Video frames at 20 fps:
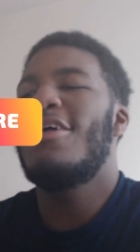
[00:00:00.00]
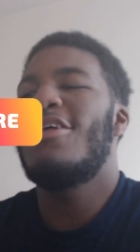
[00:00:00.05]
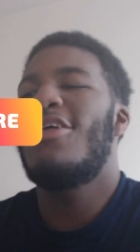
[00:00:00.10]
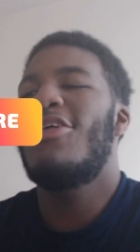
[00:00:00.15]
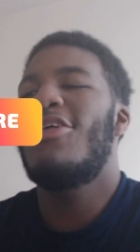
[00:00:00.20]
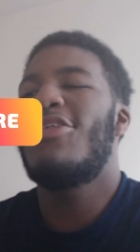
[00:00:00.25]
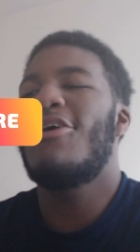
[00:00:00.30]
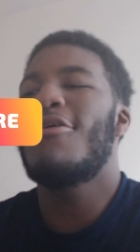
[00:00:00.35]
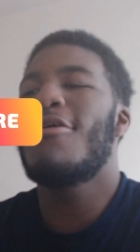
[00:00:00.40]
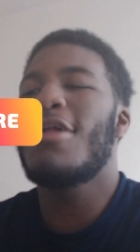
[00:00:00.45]

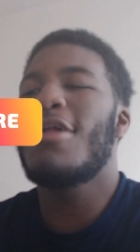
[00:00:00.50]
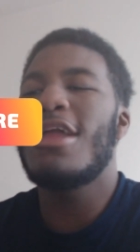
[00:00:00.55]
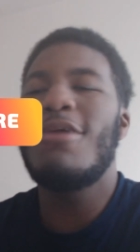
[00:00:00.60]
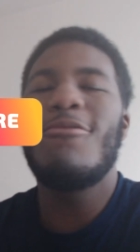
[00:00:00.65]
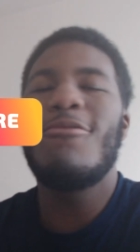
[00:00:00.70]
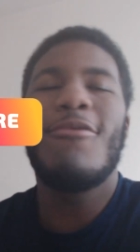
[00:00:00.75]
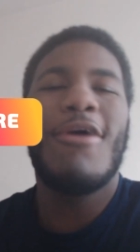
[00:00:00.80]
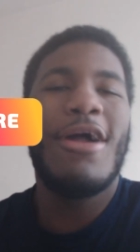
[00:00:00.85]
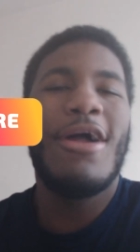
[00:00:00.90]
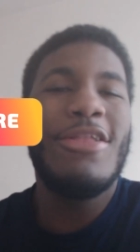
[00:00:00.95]

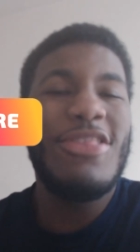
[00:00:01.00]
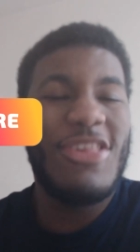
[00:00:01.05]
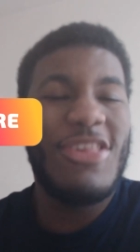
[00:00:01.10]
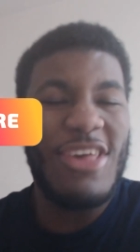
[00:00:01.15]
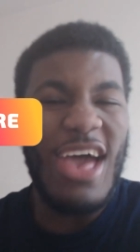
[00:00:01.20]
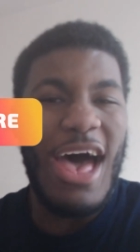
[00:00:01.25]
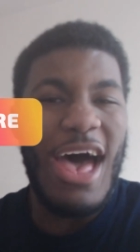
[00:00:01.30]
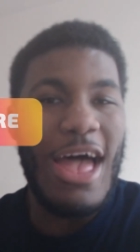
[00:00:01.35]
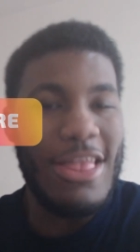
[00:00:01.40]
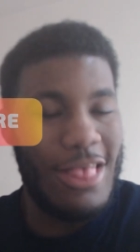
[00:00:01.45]
31
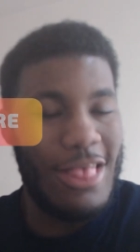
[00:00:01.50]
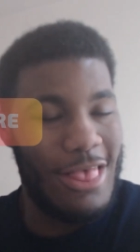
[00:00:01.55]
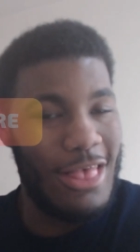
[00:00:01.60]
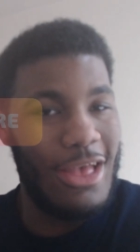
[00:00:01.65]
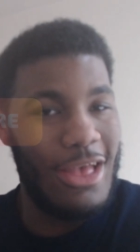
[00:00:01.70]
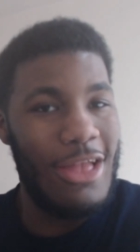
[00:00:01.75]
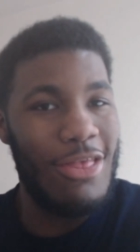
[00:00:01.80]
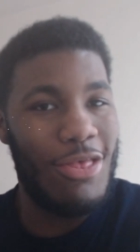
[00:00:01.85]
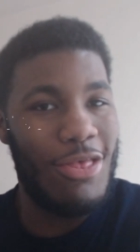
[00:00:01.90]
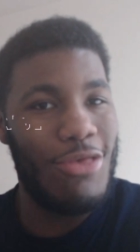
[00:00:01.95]
shots
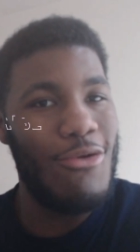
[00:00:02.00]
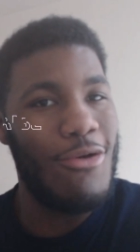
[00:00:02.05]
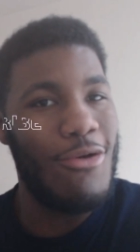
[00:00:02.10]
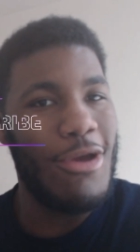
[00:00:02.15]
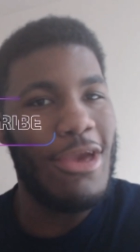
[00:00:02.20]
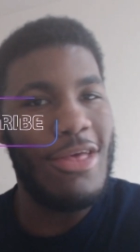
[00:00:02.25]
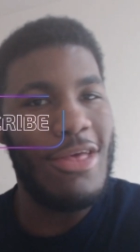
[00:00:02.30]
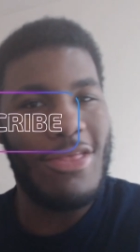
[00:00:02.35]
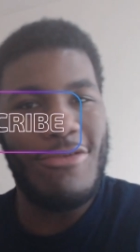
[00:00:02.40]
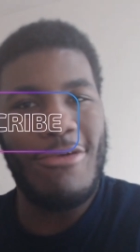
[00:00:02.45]
in snooker
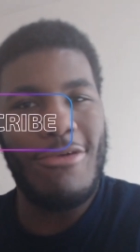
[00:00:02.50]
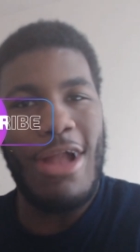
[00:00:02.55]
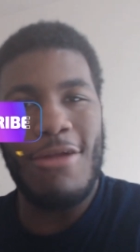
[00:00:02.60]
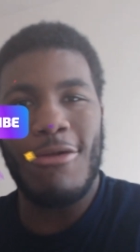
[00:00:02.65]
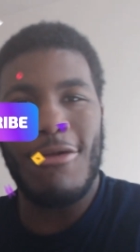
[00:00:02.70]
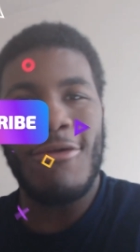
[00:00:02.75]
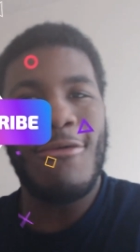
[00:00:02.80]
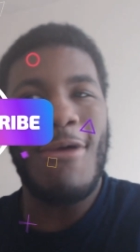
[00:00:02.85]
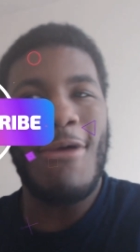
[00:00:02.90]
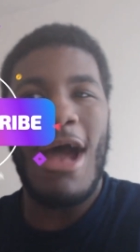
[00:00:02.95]
history. I
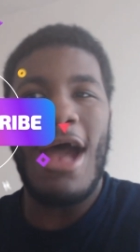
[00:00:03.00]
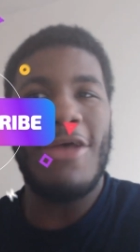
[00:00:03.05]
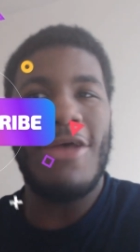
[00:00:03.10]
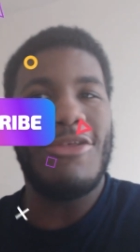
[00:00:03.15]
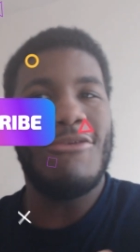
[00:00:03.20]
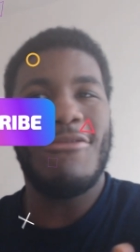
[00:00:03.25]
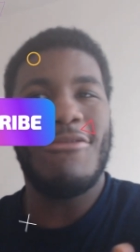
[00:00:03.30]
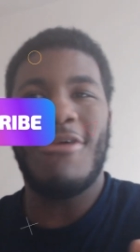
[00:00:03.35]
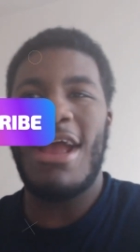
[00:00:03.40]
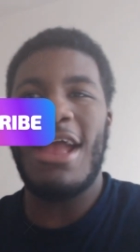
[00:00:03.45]
don't know why
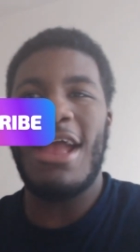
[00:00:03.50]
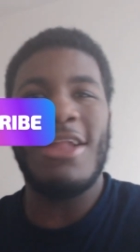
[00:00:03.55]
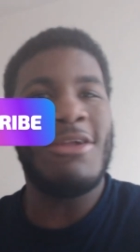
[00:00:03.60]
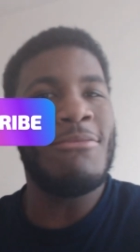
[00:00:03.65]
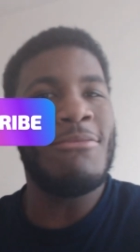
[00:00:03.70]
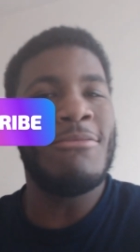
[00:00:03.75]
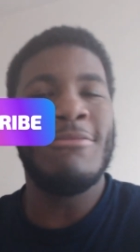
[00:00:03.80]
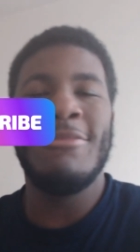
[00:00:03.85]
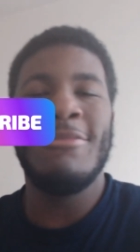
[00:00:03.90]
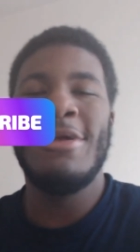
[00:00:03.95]
the
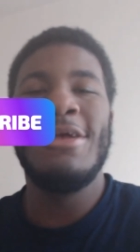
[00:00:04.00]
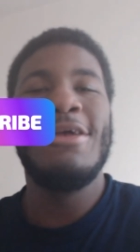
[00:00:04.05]
random